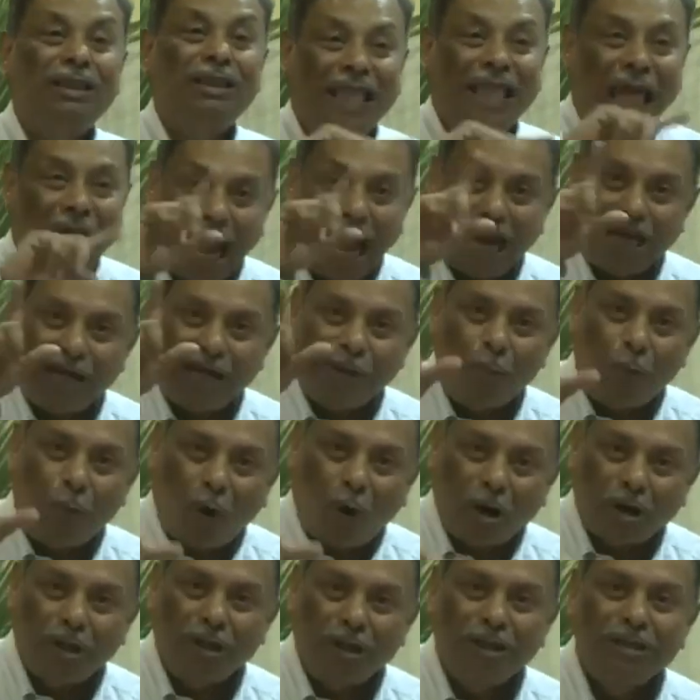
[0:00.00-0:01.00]
Now
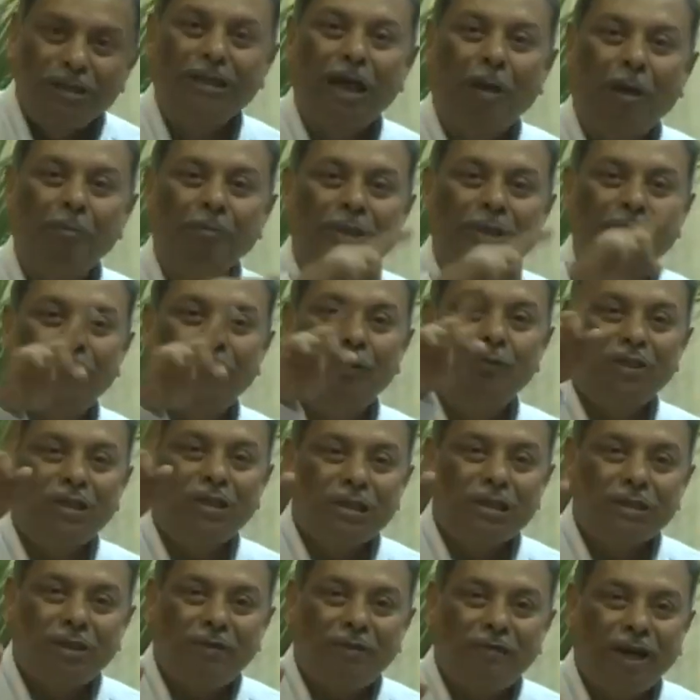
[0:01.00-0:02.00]
that model is
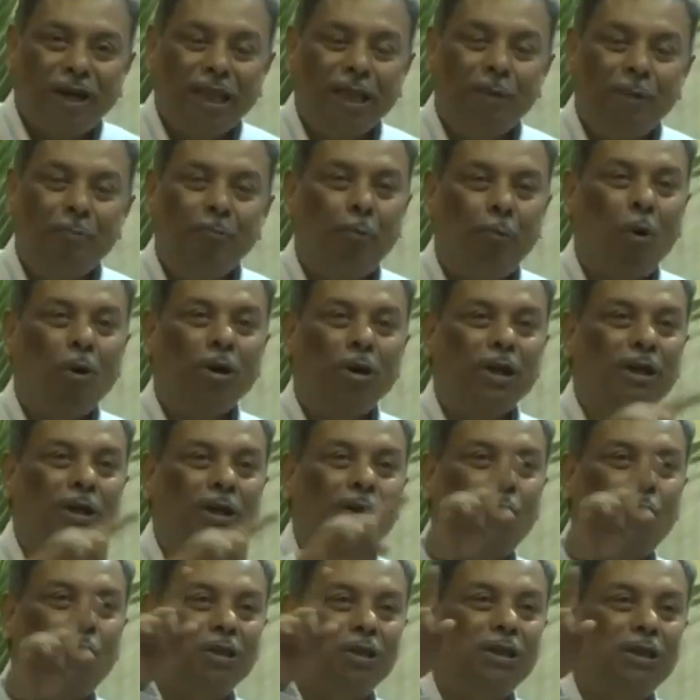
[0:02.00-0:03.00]
something which is a very
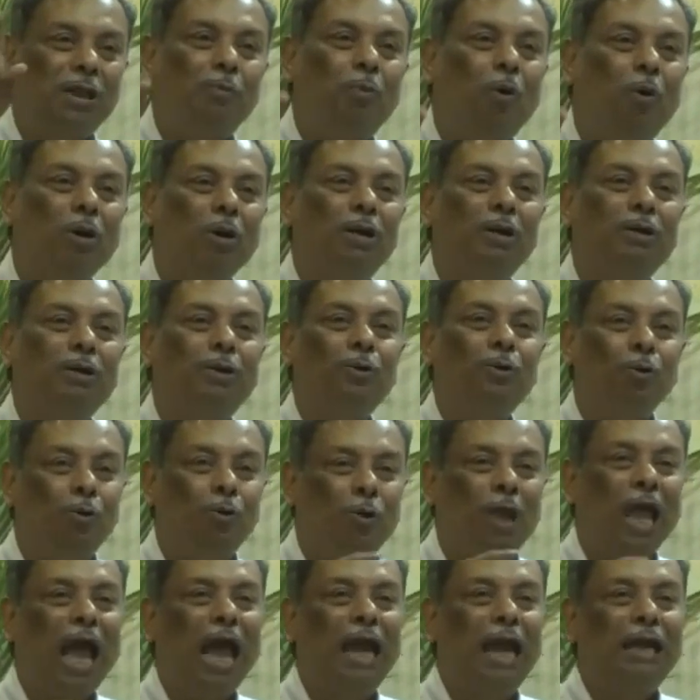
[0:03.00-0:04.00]
important causal
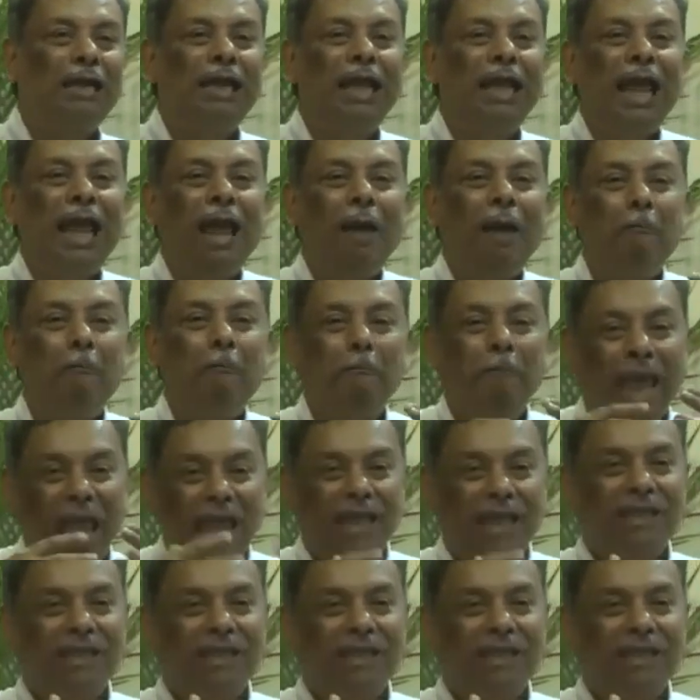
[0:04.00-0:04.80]
model to look at,